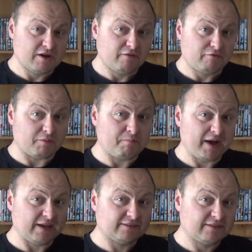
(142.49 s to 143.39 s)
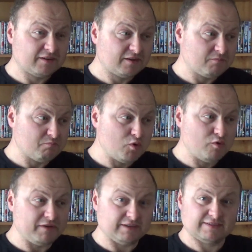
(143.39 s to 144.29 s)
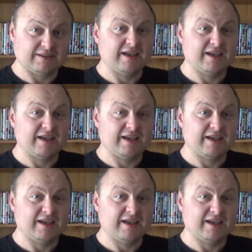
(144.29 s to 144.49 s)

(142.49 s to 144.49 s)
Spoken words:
from past movies